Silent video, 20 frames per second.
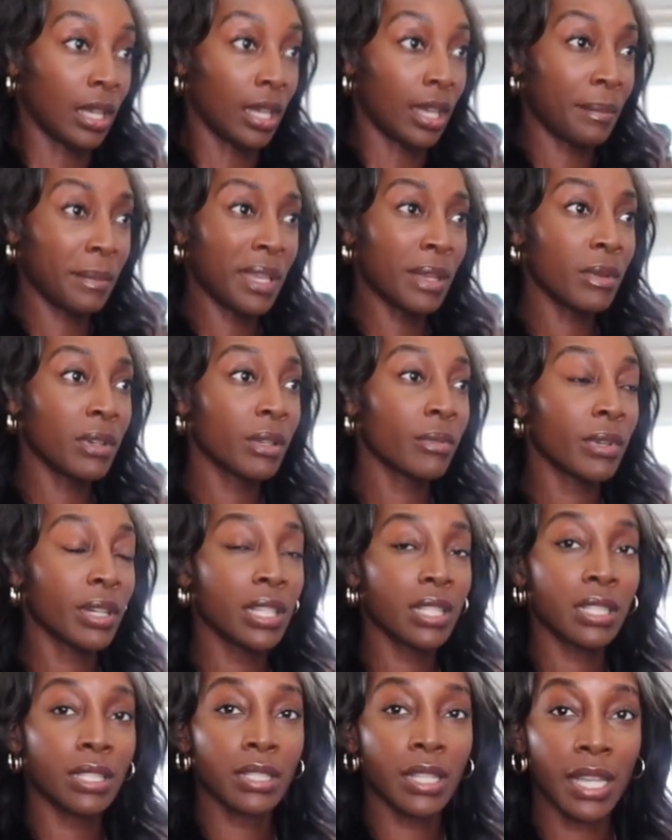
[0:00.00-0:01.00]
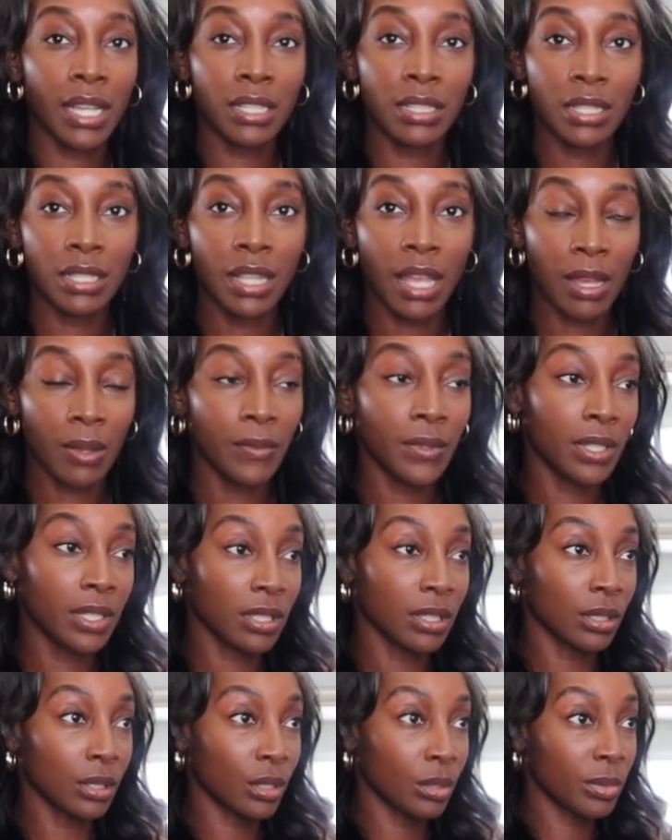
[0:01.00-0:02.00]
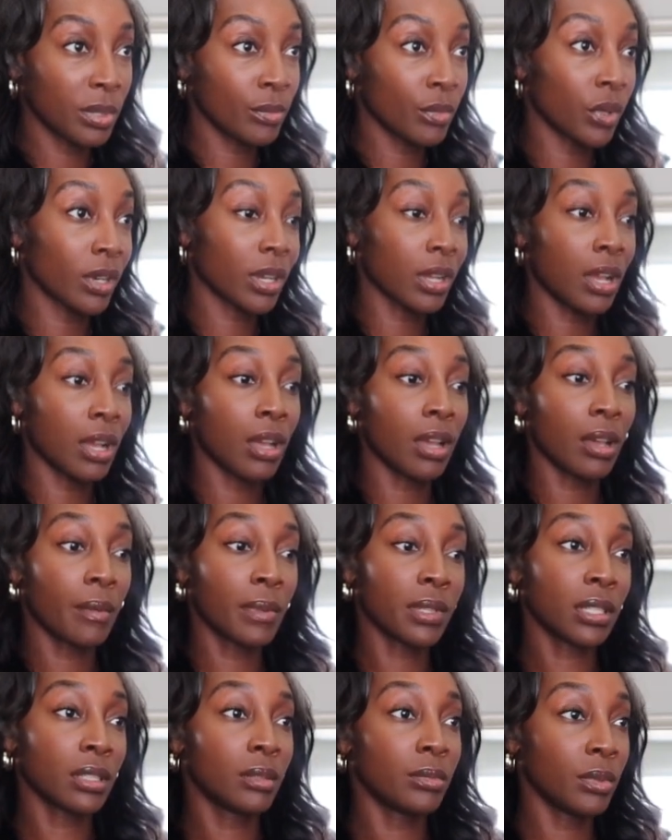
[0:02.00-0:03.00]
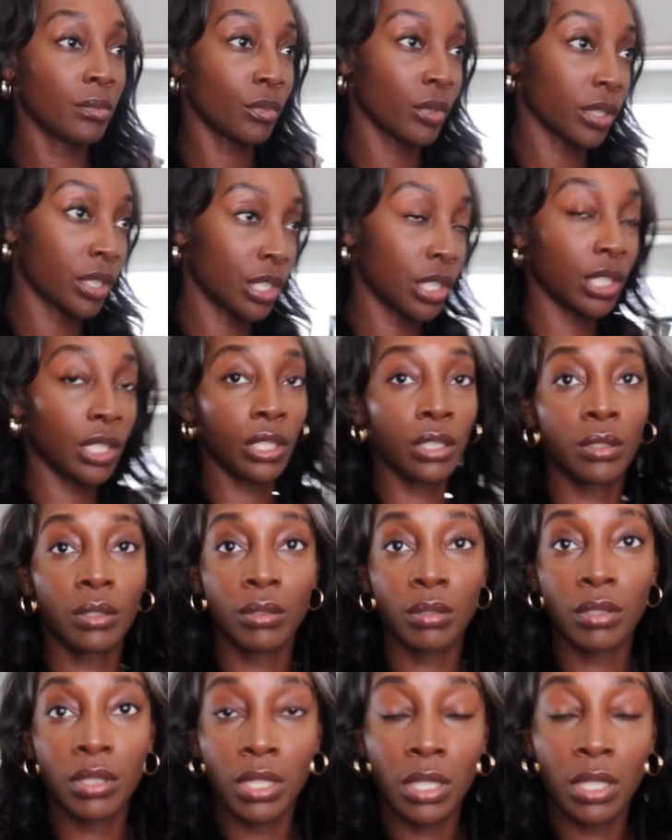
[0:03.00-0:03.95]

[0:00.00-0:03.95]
I may want to wear this tonight because this outfit is a little bit more calm. It's a little bit more chilled.